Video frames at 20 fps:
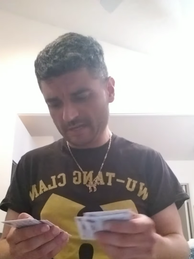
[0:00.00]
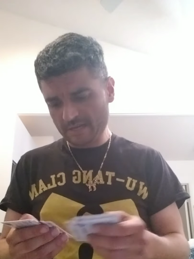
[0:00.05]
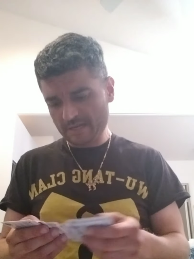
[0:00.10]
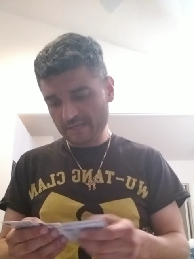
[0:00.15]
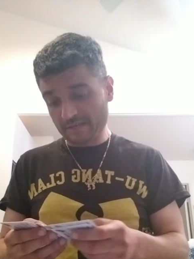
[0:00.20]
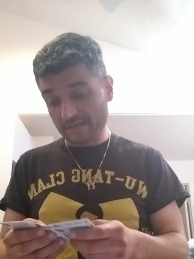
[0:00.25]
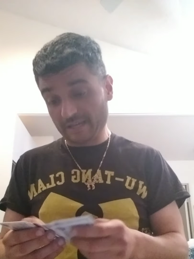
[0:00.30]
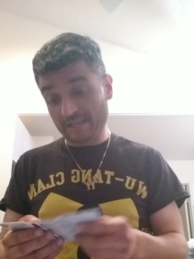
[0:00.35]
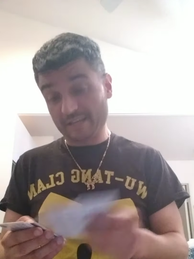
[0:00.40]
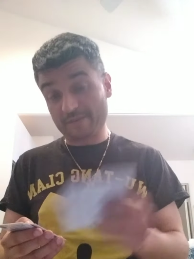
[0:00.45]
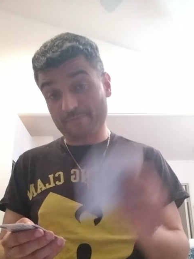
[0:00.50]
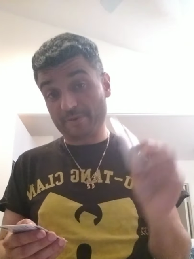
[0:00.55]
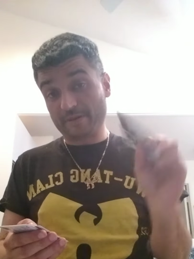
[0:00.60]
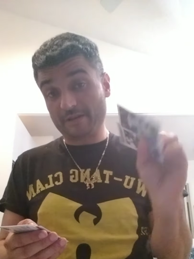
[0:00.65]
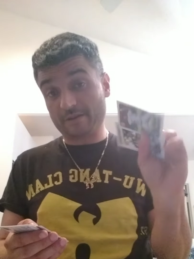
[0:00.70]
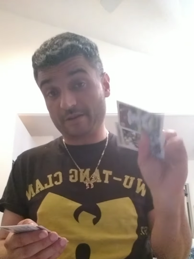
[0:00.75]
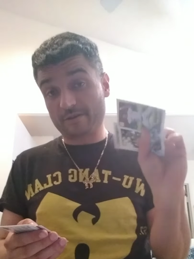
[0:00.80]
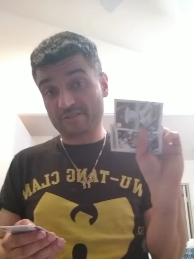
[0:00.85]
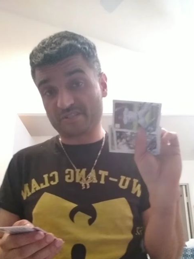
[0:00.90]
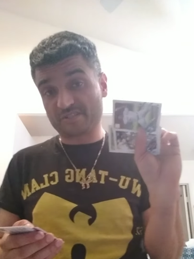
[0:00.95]
Nate
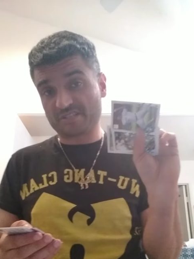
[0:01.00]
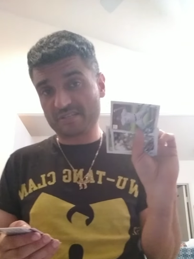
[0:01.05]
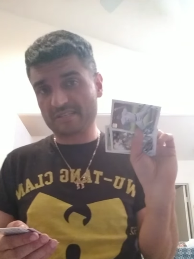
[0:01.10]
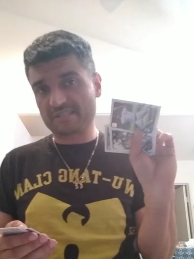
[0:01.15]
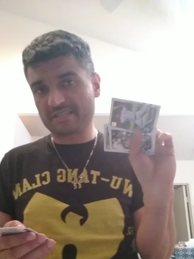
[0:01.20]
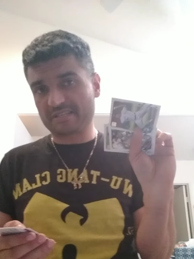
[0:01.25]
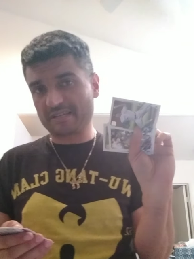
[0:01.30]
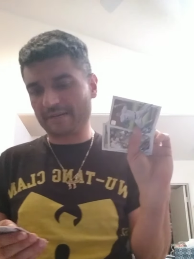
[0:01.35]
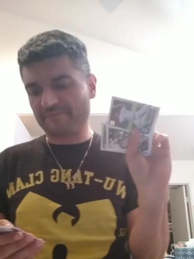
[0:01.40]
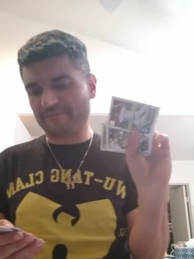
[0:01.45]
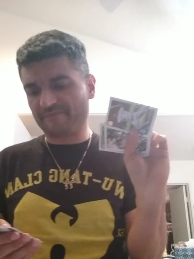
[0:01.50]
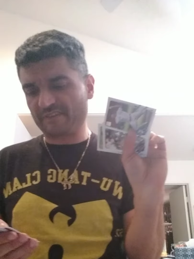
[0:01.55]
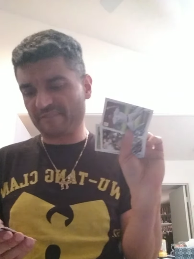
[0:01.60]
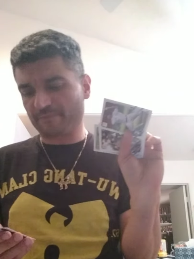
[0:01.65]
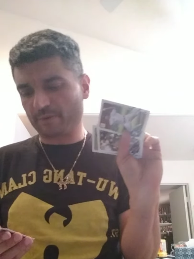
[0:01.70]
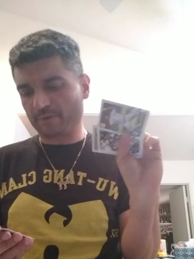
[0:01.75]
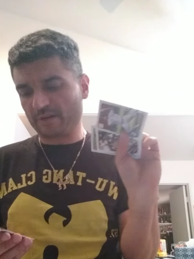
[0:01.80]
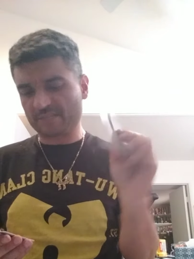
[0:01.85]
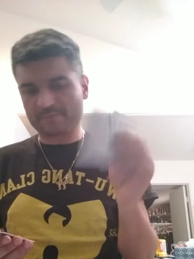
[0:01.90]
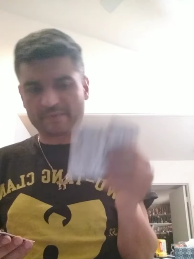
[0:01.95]
Pearson, top five
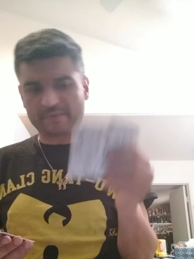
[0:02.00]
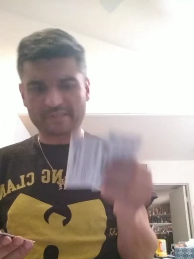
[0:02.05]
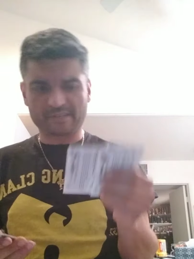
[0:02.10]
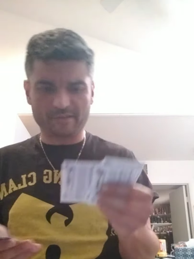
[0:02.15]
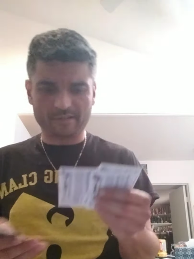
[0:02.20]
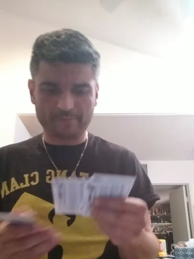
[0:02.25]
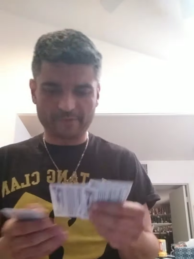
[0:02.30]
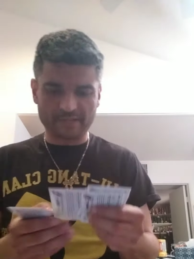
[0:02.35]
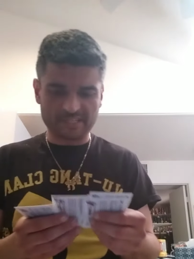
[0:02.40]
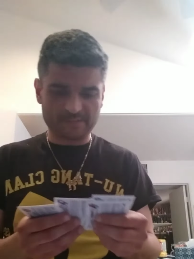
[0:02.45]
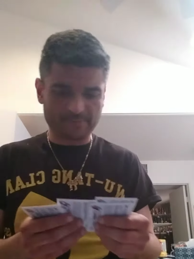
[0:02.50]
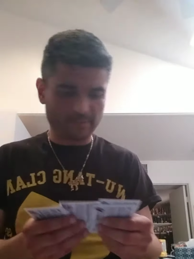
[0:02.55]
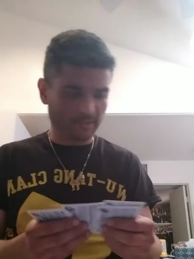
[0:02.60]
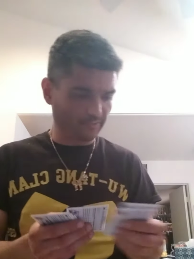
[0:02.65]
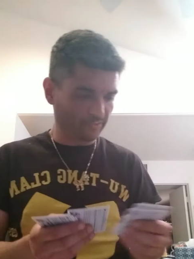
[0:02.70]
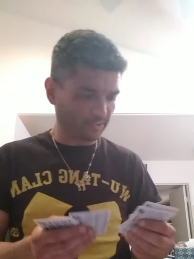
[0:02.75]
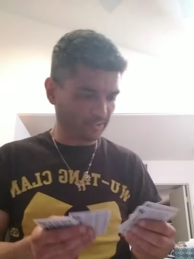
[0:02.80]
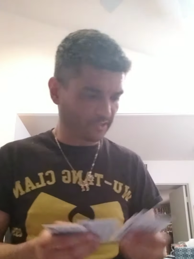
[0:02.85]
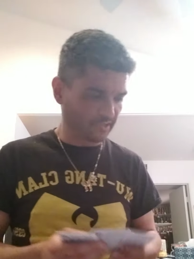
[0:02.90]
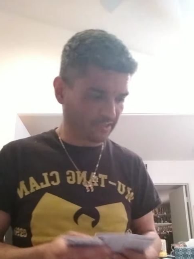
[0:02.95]
prospect in all baseball
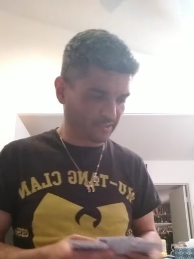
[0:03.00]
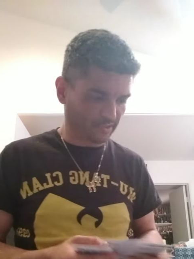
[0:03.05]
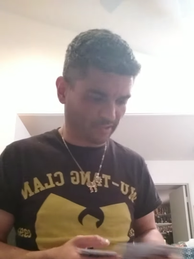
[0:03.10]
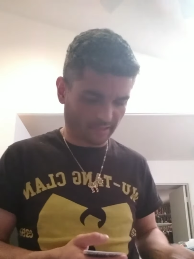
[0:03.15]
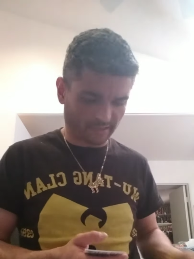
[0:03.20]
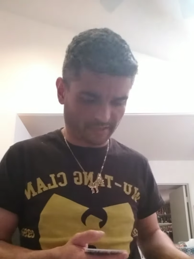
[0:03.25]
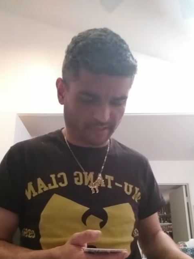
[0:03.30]
rookie card.